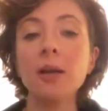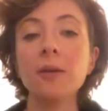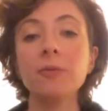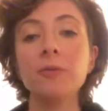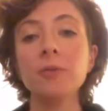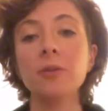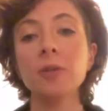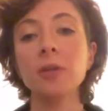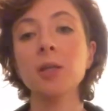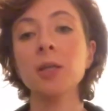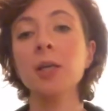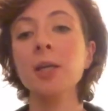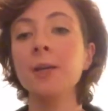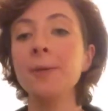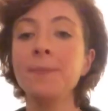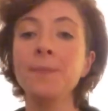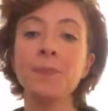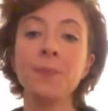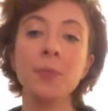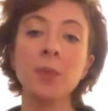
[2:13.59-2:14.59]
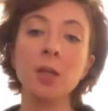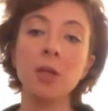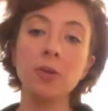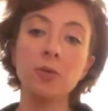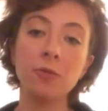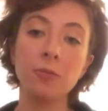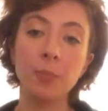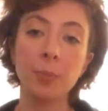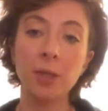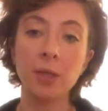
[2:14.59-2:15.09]
after
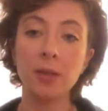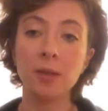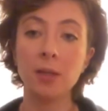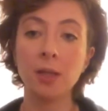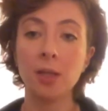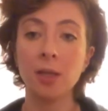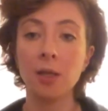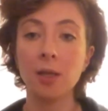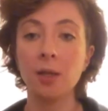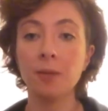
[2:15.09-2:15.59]
you've been